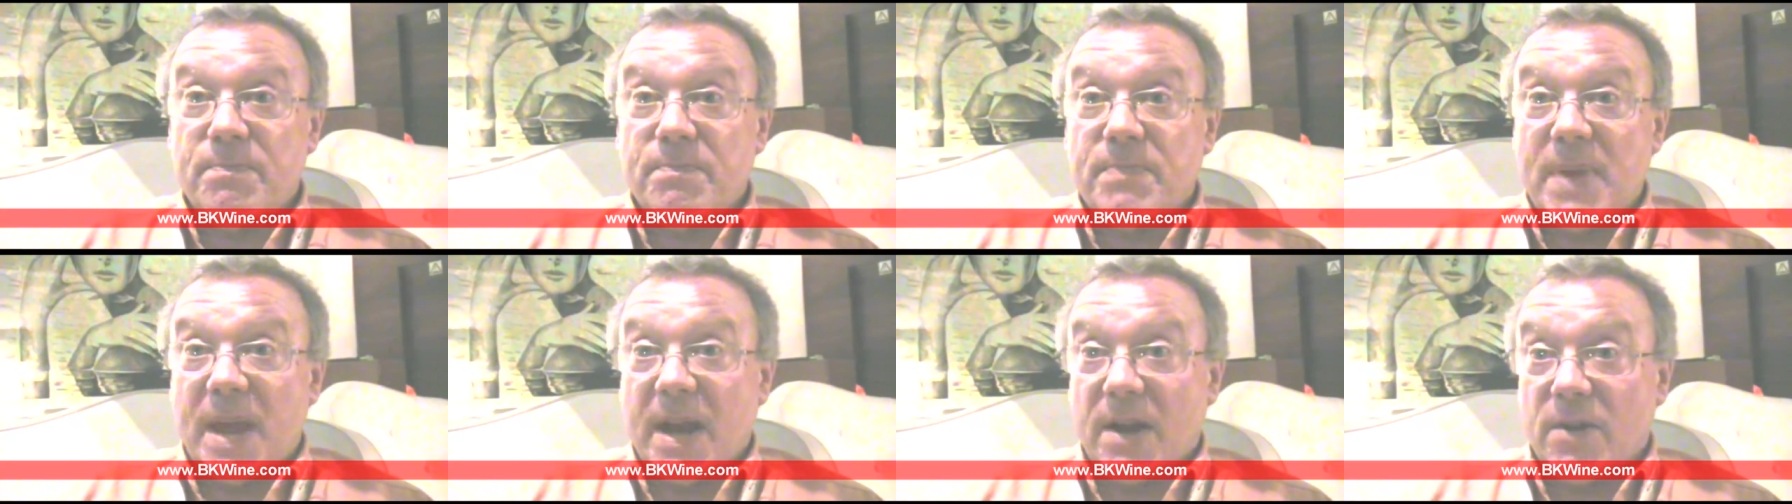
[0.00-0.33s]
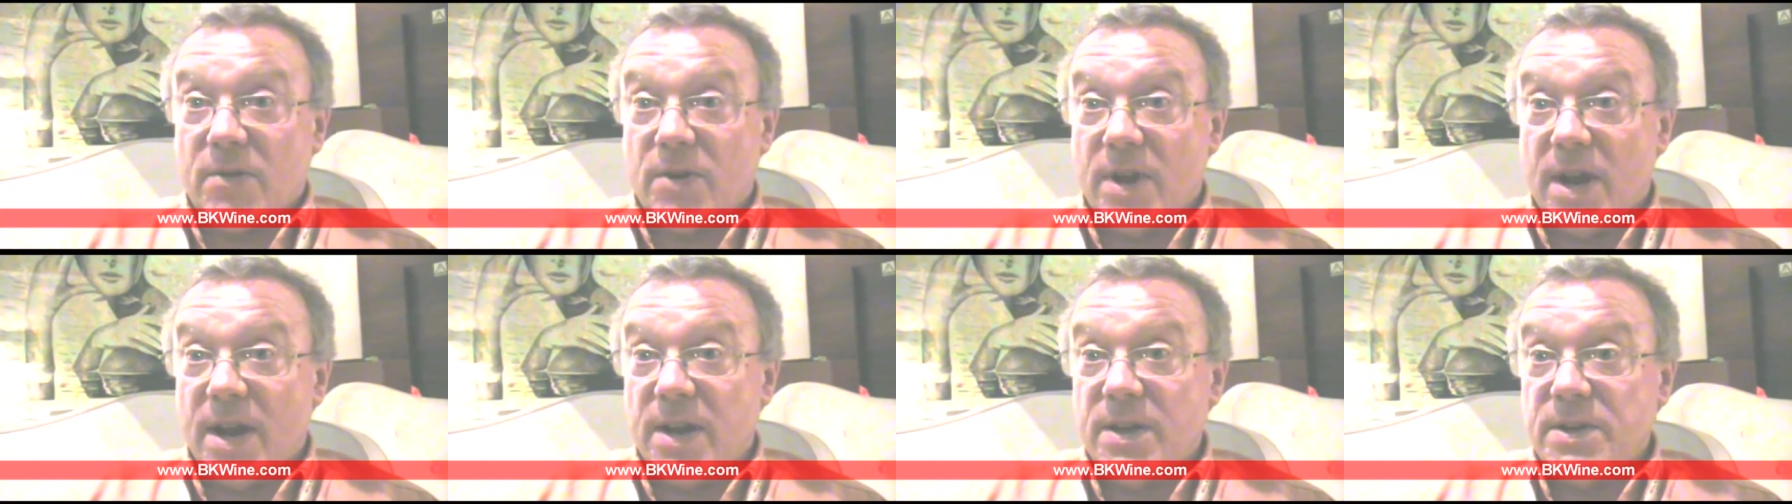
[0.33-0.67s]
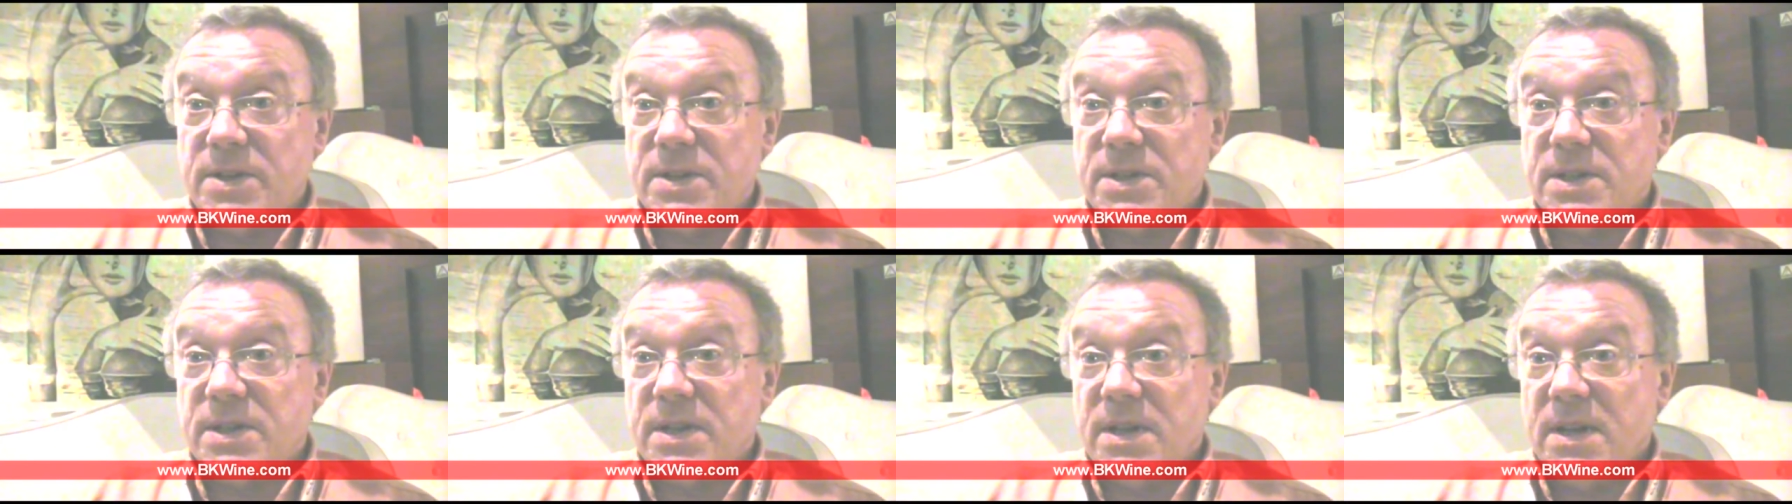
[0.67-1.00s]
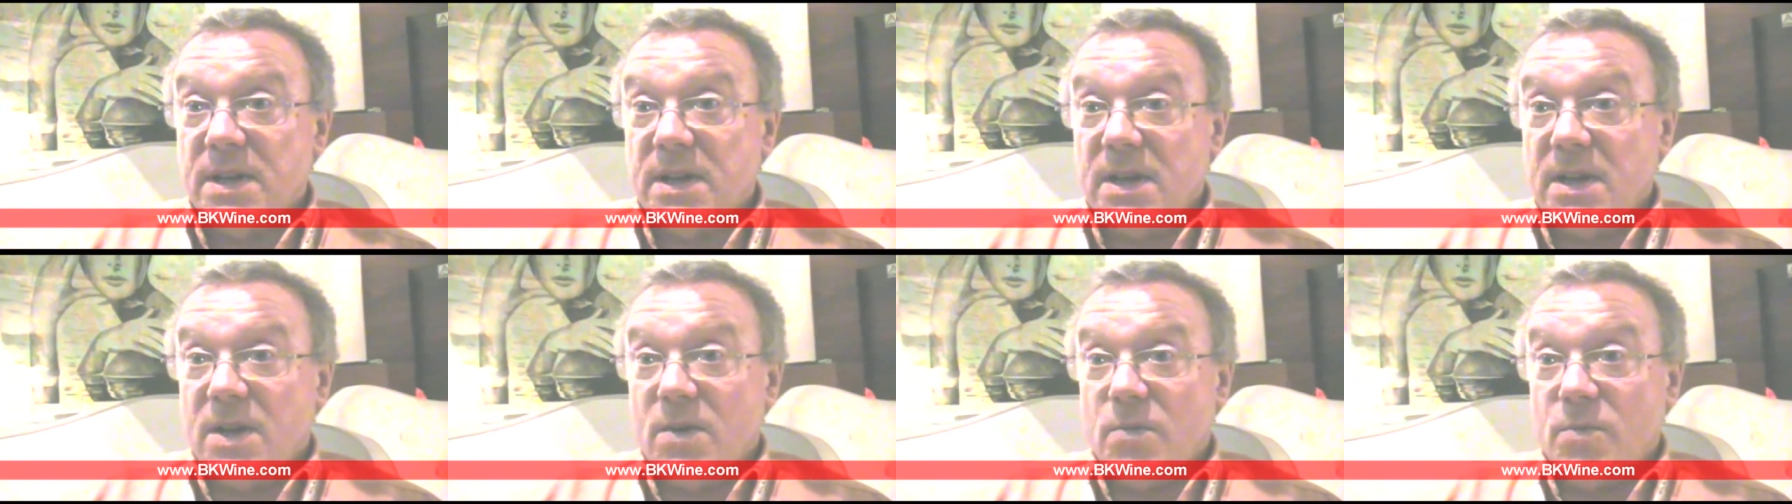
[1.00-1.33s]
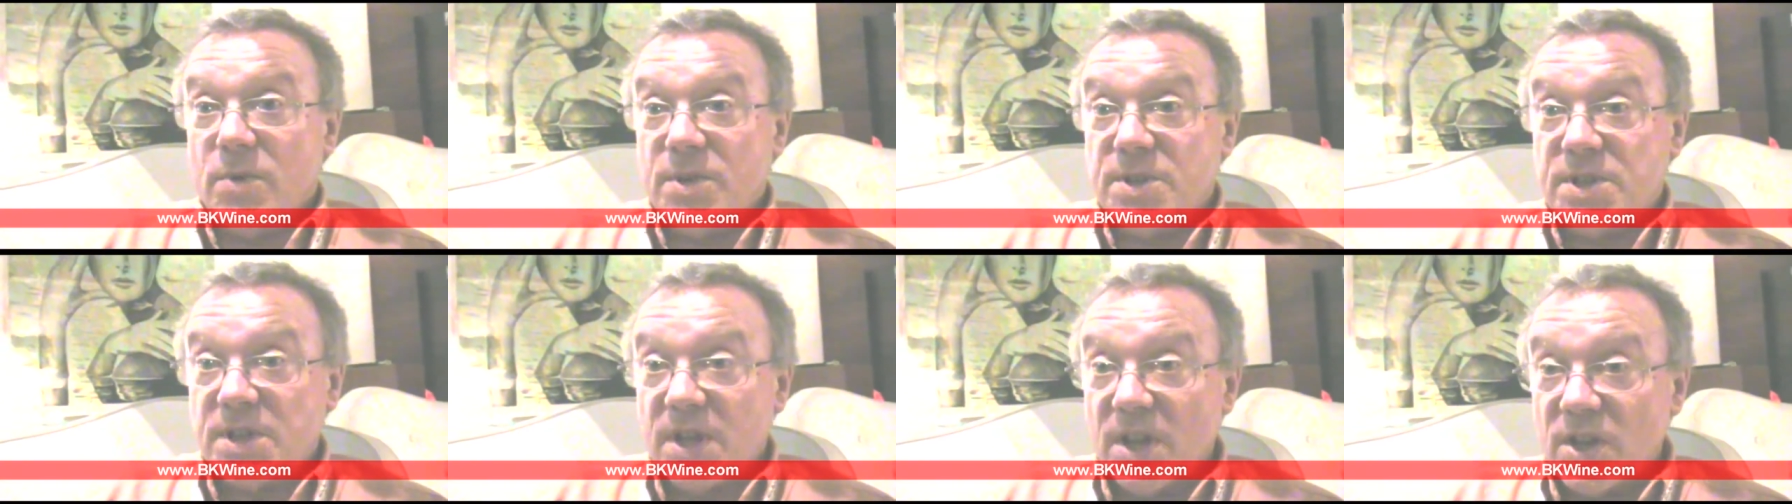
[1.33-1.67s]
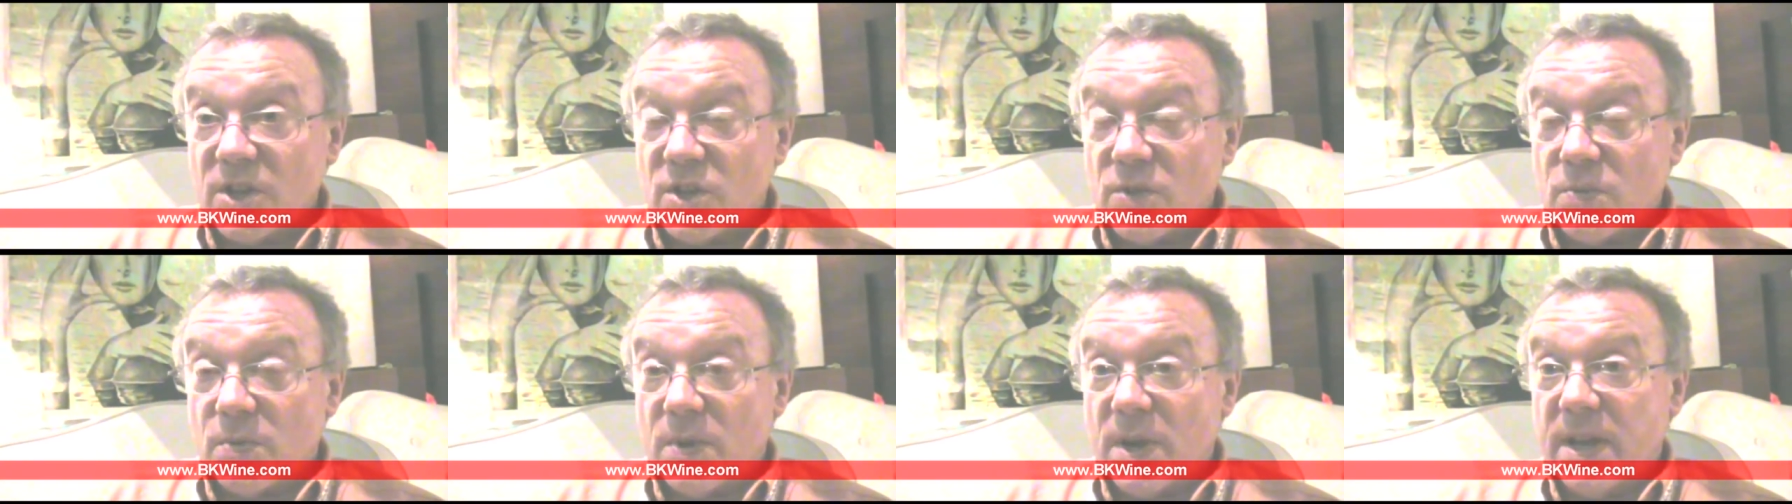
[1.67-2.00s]
background
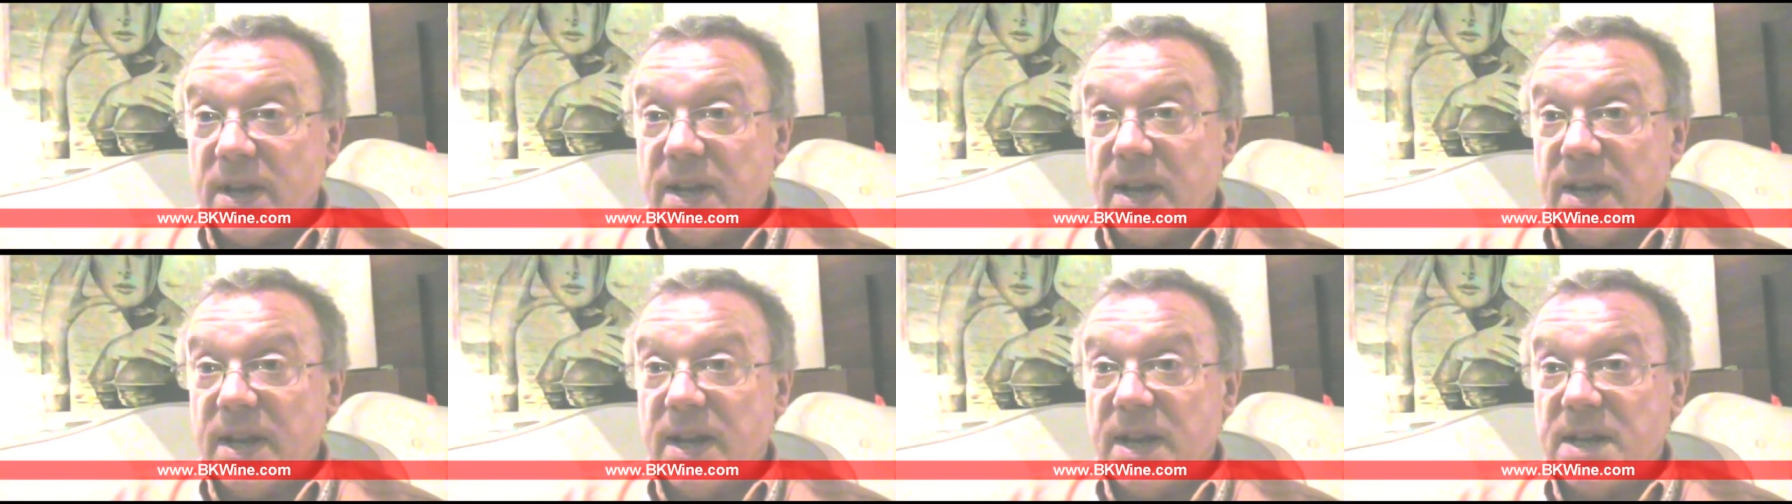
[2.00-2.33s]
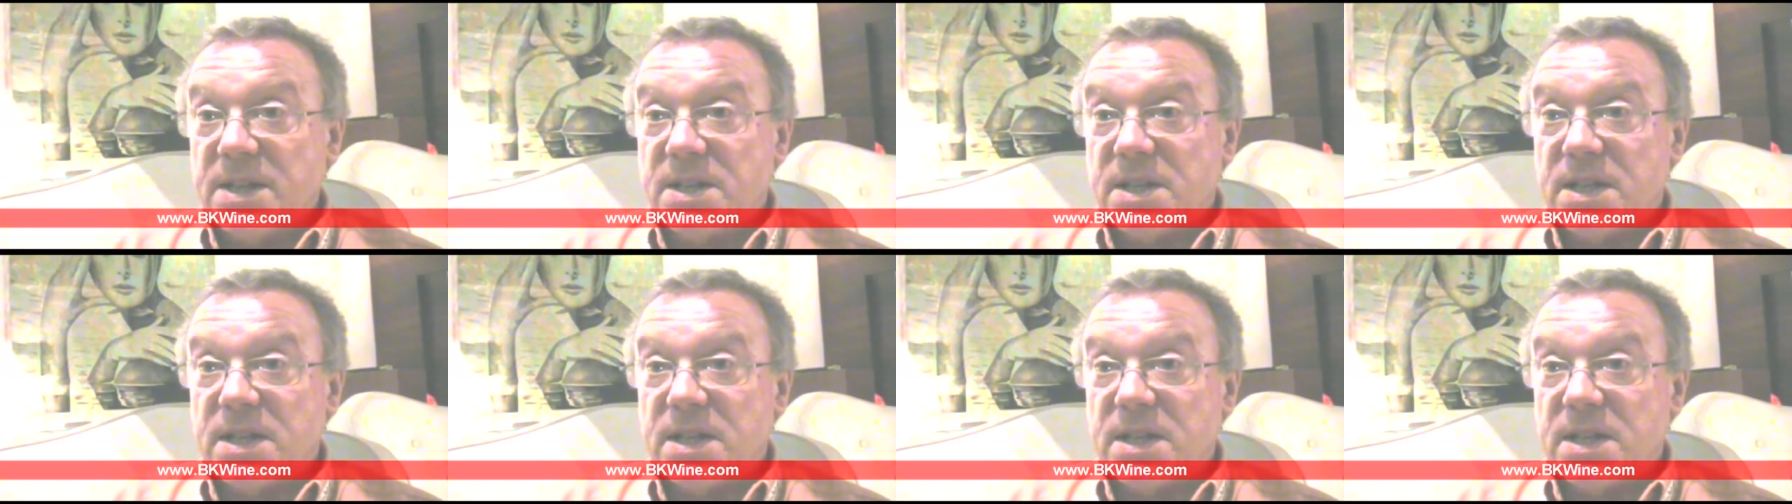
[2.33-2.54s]
research work in it.